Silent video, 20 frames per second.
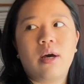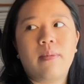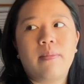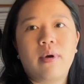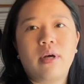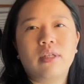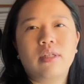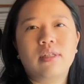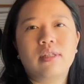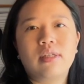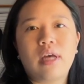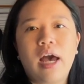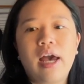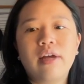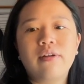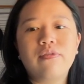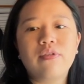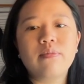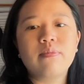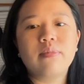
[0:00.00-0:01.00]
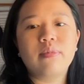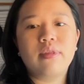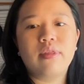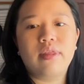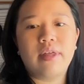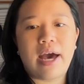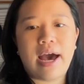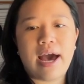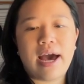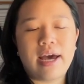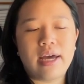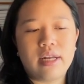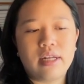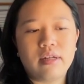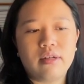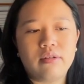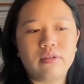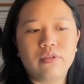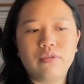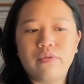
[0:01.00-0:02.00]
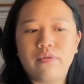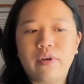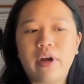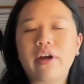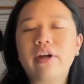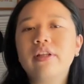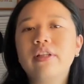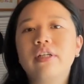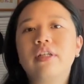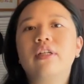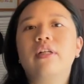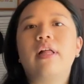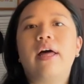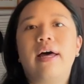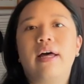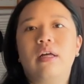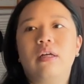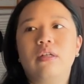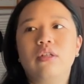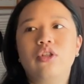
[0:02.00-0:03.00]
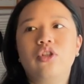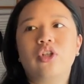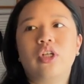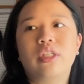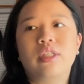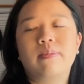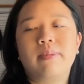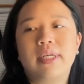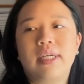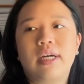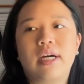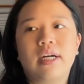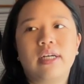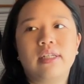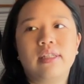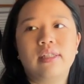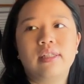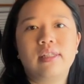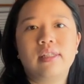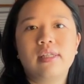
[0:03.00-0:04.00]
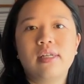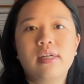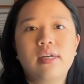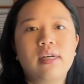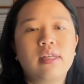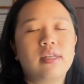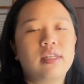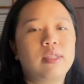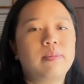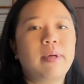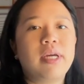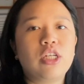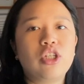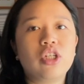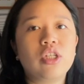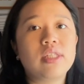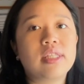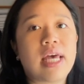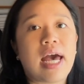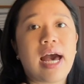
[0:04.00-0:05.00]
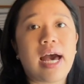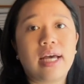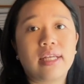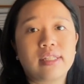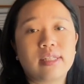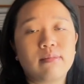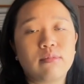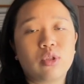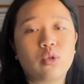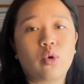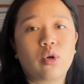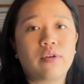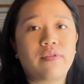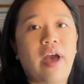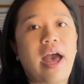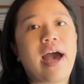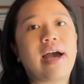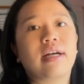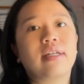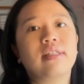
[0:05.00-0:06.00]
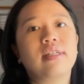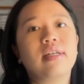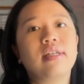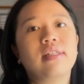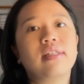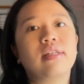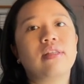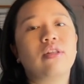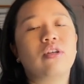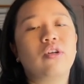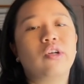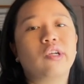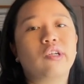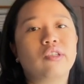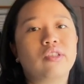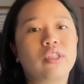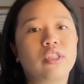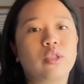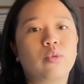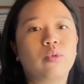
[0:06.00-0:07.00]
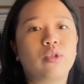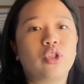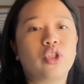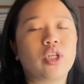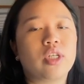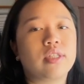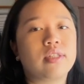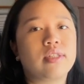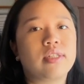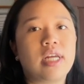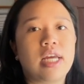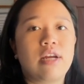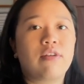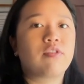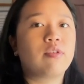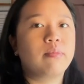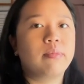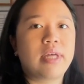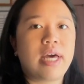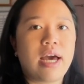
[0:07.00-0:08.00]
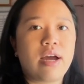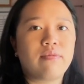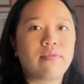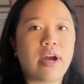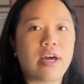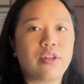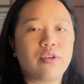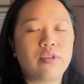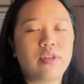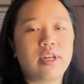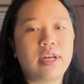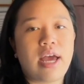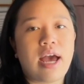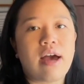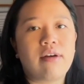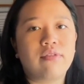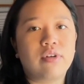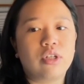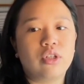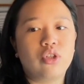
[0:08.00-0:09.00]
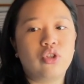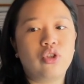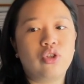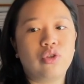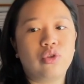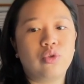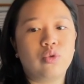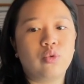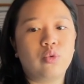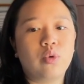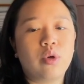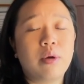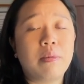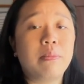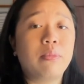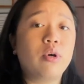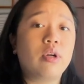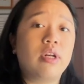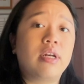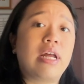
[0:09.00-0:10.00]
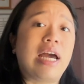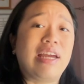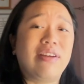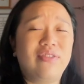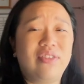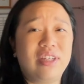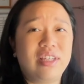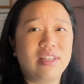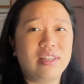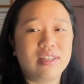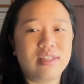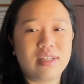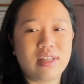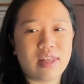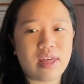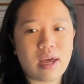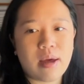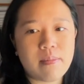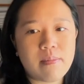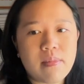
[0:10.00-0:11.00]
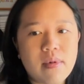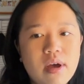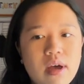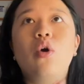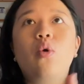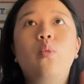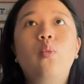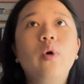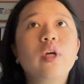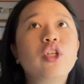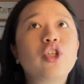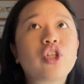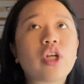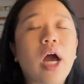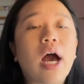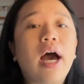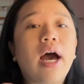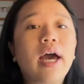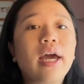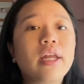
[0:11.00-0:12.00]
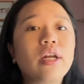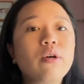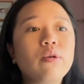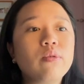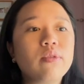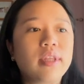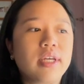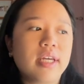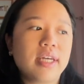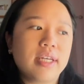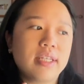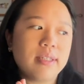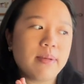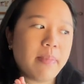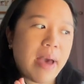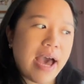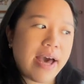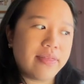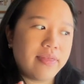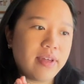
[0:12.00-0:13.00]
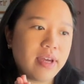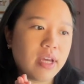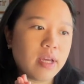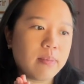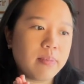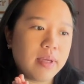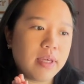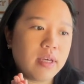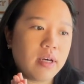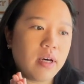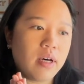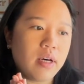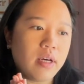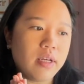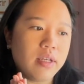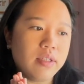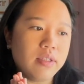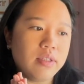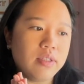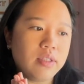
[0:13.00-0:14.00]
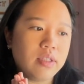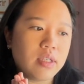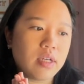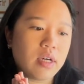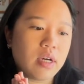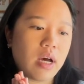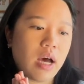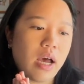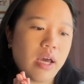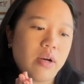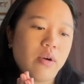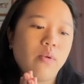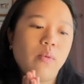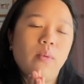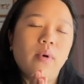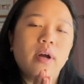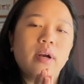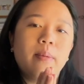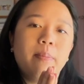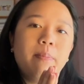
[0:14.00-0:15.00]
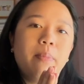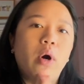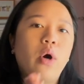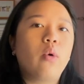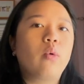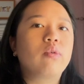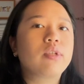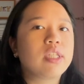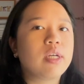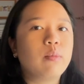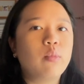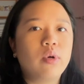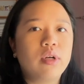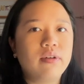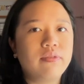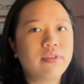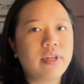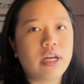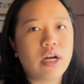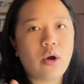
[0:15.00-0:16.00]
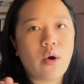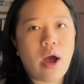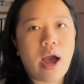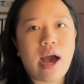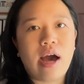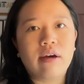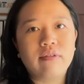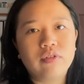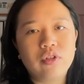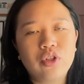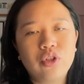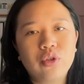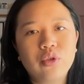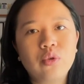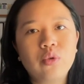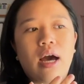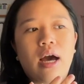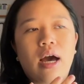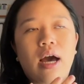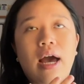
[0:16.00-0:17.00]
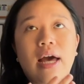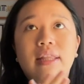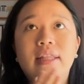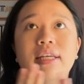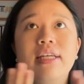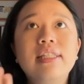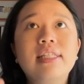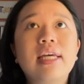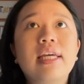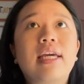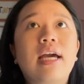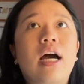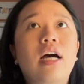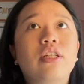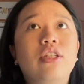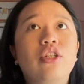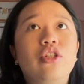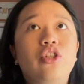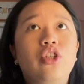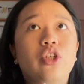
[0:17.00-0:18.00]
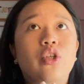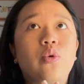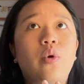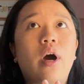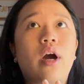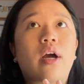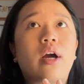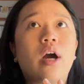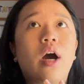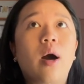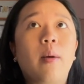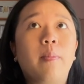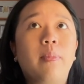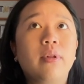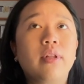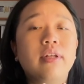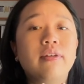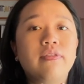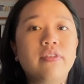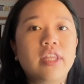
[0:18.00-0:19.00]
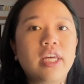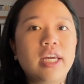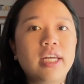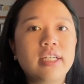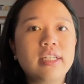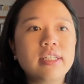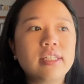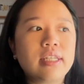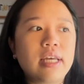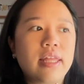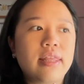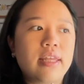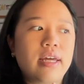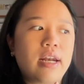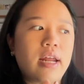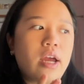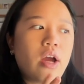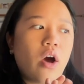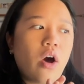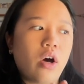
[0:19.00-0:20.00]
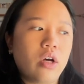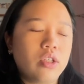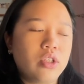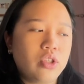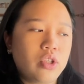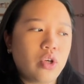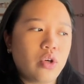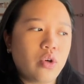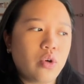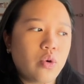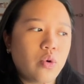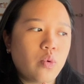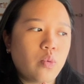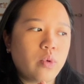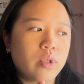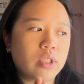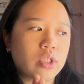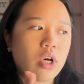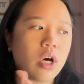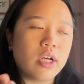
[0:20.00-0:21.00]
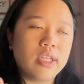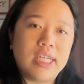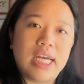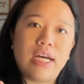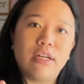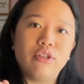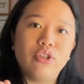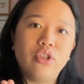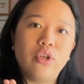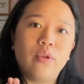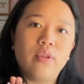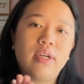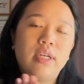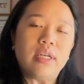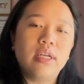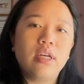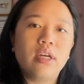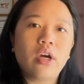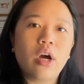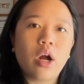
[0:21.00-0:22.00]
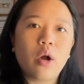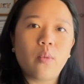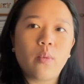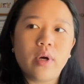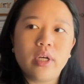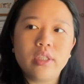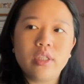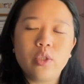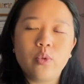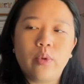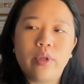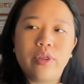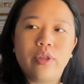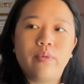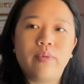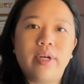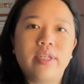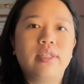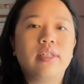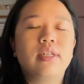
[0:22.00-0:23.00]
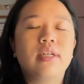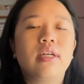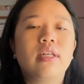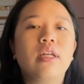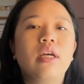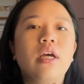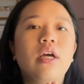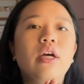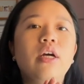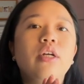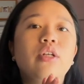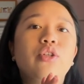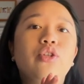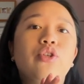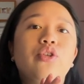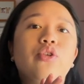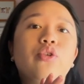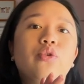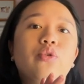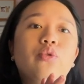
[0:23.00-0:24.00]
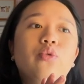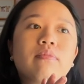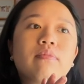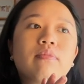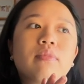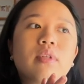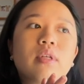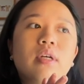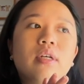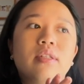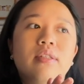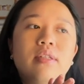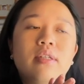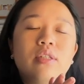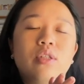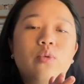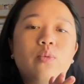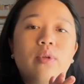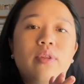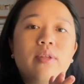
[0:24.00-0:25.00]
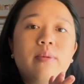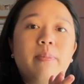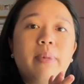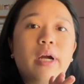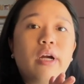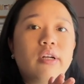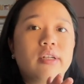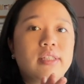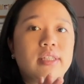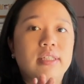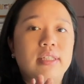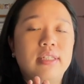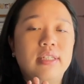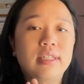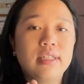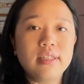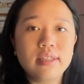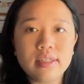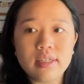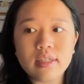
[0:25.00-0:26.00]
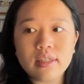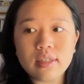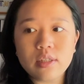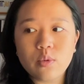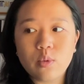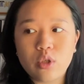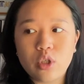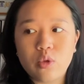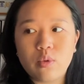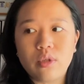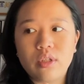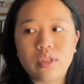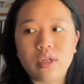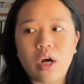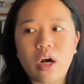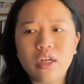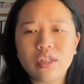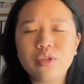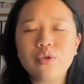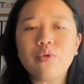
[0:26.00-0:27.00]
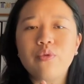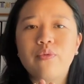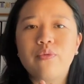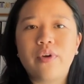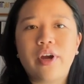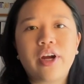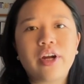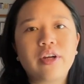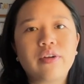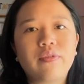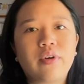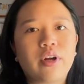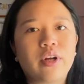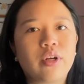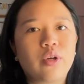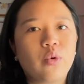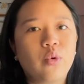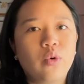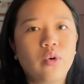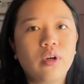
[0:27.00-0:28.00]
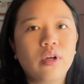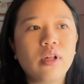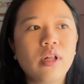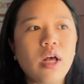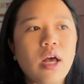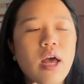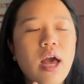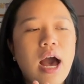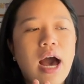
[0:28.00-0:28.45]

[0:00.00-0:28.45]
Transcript: aside from that, is very little else just because these patients had some sort of access and the nurses would just take from that rather than having to put an IV into them, which I don't think is a bad thing because I don't want to poke someone if they don't have to. At least I got to do a couple of things, and then I also was called down to the ER once with the resident to assist with the paracentesis, which was also very, very cool.